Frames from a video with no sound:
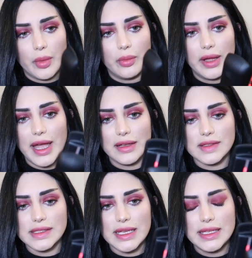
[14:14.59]
what
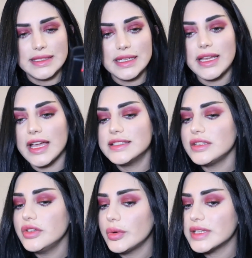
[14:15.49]
else? I
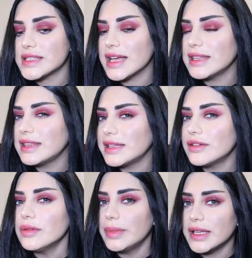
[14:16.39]
did notice a
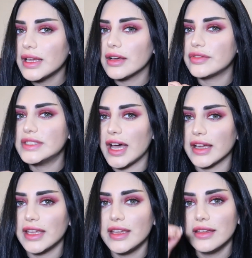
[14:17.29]
little bit of
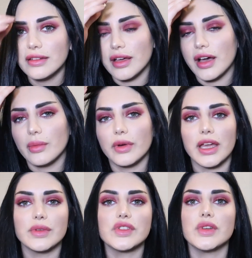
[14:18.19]
tugging when
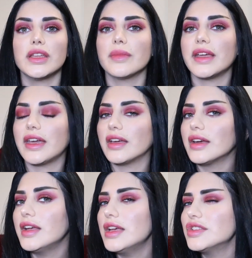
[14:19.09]
I was straightening my
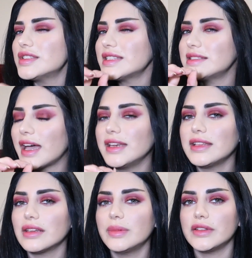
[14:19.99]
hair. Just a tiny
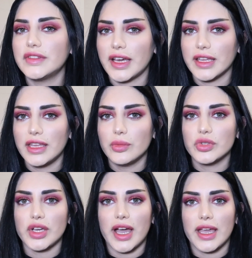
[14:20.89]
little bit of tugging,
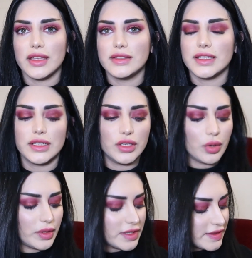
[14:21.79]
which I didn't
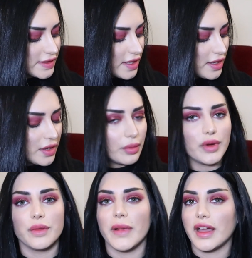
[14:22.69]
notice
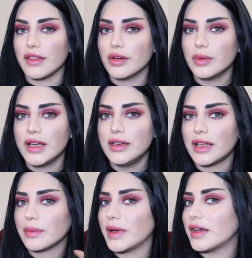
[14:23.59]
with my other one.
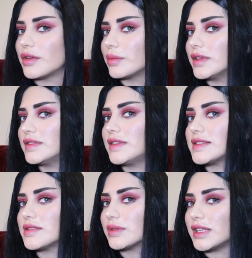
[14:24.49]
Like my other one
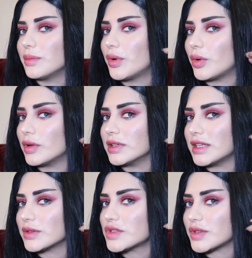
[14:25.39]
doesn't really pull
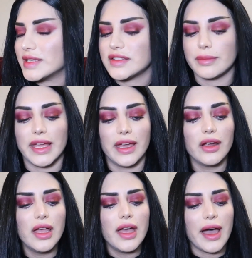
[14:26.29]
little strands of my
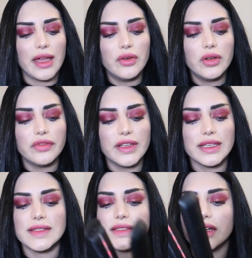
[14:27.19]
hair. I don't know if it
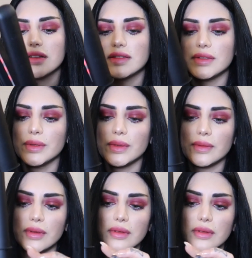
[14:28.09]
gets stuck to